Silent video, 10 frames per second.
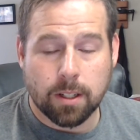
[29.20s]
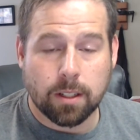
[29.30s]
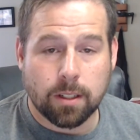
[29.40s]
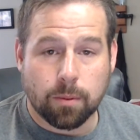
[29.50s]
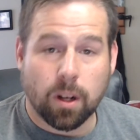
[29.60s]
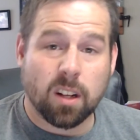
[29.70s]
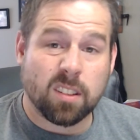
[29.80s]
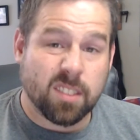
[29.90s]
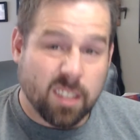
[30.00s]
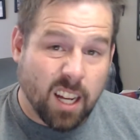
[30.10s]

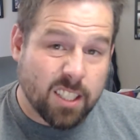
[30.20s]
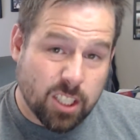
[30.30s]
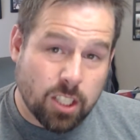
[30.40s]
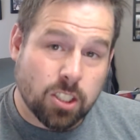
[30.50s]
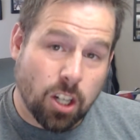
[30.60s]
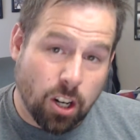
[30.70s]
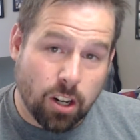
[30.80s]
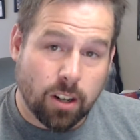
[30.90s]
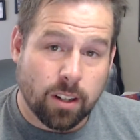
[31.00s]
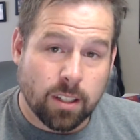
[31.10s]
Well, not just
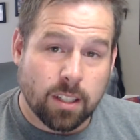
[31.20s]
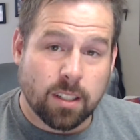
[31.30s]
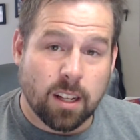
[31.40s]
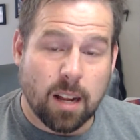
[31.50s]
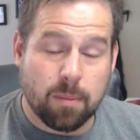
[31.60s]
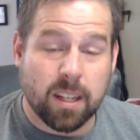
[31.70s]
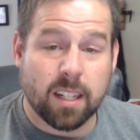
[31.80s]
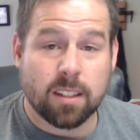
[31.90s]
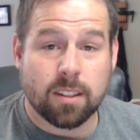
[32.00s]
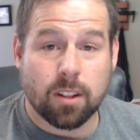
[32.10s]
her. I
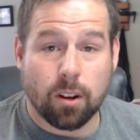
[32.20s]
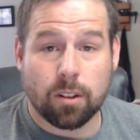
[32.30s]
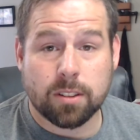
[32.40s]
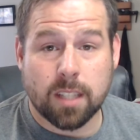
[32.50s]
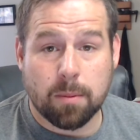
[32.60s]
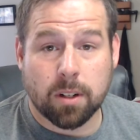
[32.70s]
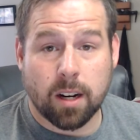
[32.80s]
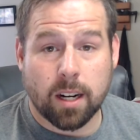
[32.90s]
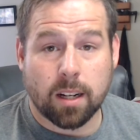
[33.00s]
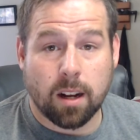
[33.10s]
mean, the whole
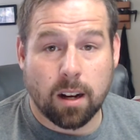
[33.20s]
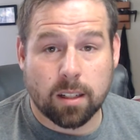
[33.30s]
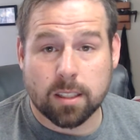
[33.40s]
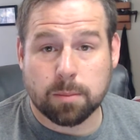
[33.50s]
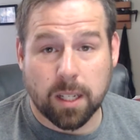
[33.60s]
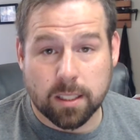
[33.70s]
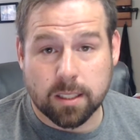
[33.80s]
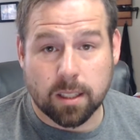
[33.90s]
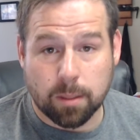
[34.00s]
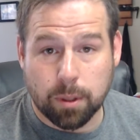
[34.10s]
Democratic caucus
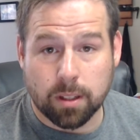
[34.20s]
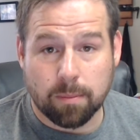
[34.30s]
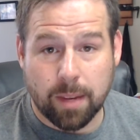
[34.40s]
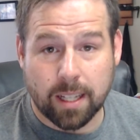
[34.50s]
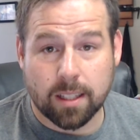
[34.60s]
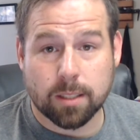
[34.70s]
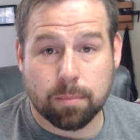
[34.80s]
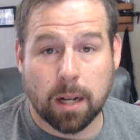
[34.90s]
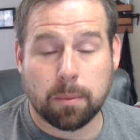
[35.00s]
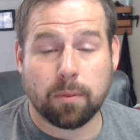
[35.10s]
basically made this
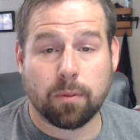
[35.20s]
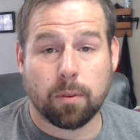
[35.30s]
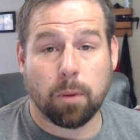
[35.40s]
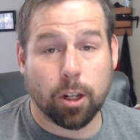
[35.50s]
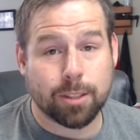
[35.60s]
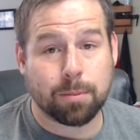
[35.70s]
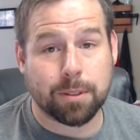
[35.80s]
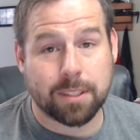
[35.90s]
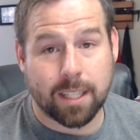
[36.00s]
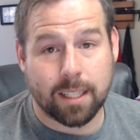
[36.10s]
problem for multiple
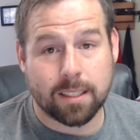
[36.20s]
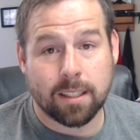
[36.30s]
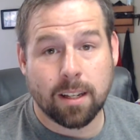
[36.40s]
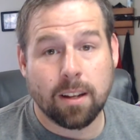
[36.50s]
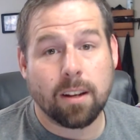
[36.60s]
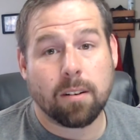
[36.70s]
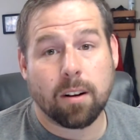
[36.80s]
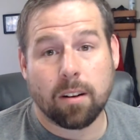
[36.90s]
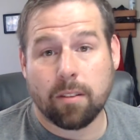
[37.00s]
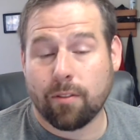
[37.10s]
states,
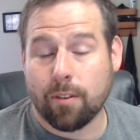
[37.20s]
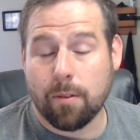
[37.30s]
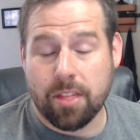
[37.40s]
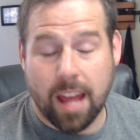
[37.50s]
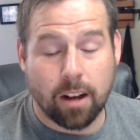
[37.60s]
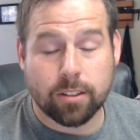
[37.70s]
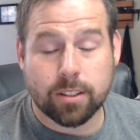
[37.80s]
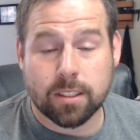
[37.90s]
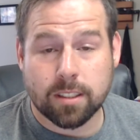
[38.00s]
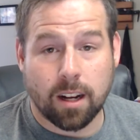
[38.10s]
for
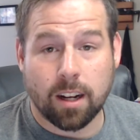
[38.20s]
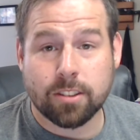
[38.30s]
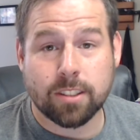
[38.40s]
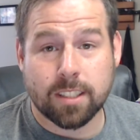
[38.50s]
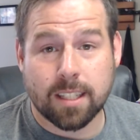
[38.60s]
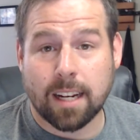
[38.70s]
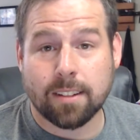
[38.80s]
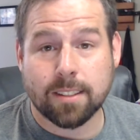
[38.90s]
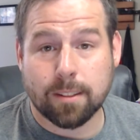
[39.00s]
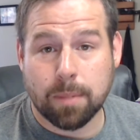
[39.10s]
thousands, hundreds of
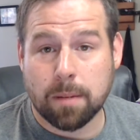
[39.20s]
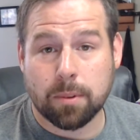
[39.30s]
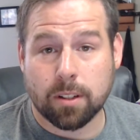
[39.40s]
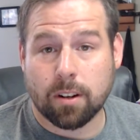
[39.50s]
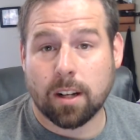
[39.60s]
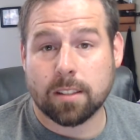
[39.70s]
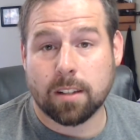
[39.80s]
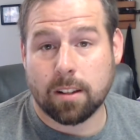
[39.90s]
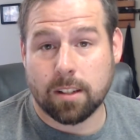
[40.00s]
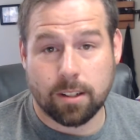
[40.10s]
thousands of people across
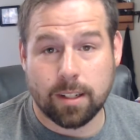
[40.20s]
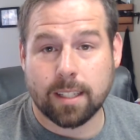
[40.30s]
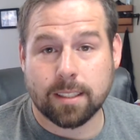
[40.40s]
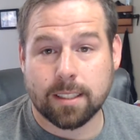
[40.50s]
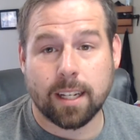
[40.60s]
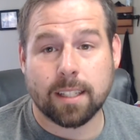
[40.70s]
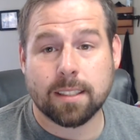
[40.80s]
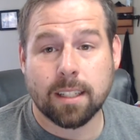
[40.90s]
the United States,